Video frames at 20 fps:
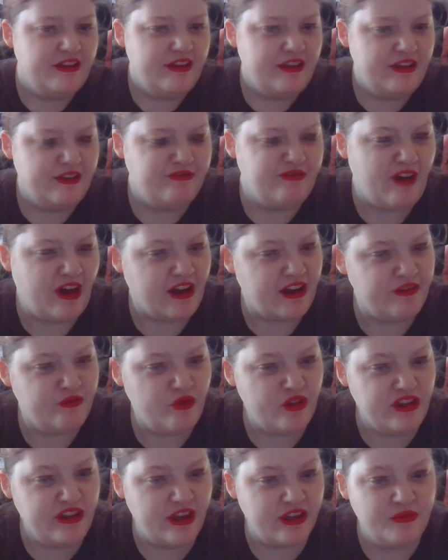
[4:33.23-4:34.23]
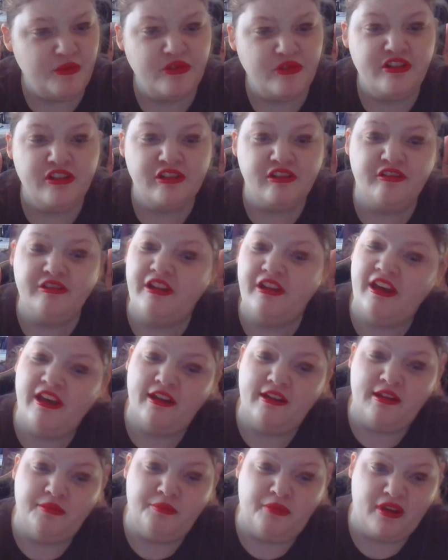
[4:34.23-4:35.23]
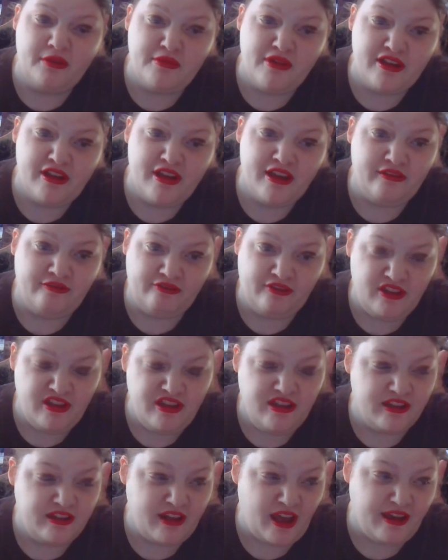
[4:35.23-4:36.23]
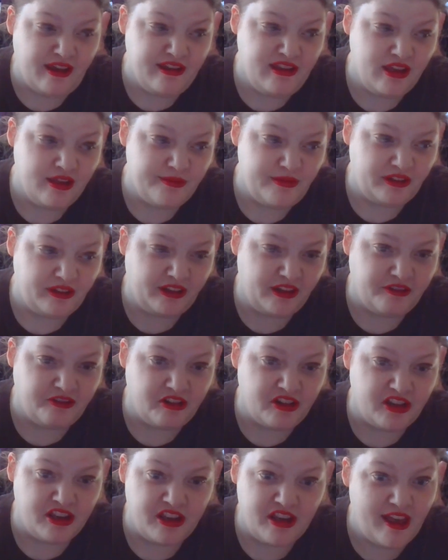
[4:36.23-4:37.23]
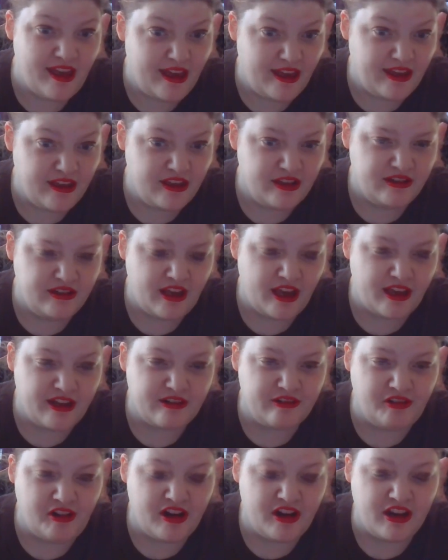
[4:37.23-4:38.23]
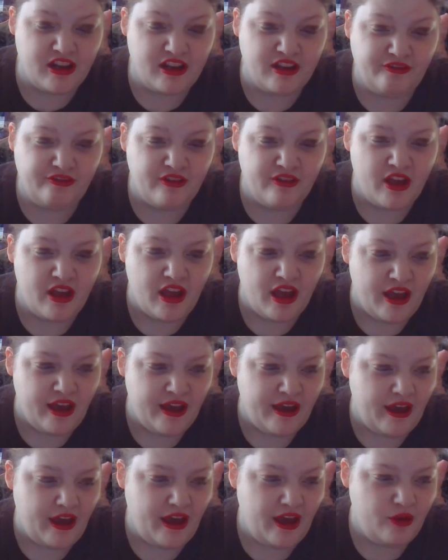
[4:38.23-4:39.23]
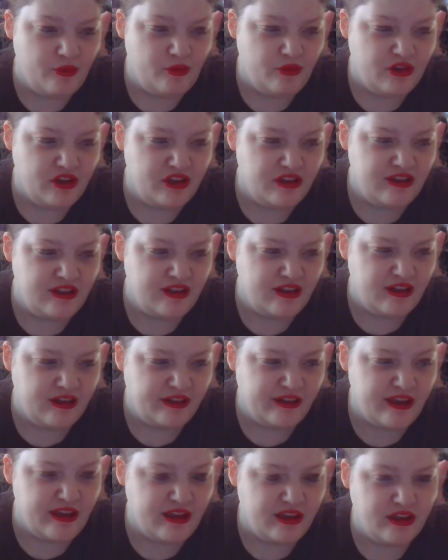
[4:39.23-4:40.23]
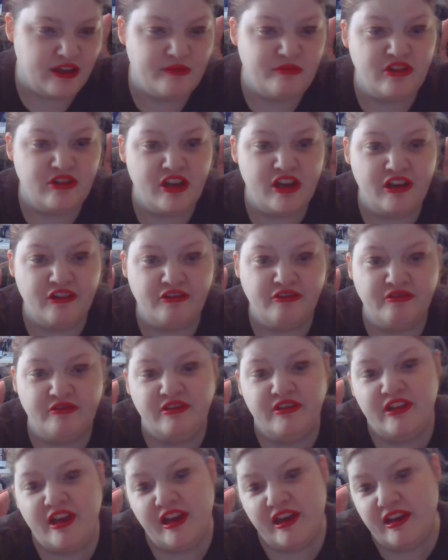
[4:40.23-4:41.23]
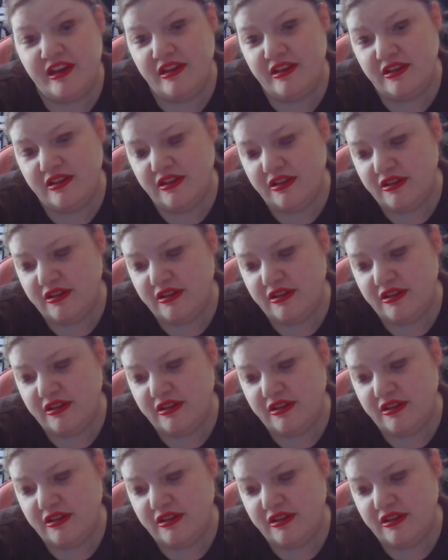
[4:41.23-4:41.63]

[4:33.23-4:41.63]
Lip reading: if I was able to go to Alabama and visit that cemetery and that grave, I would let him know that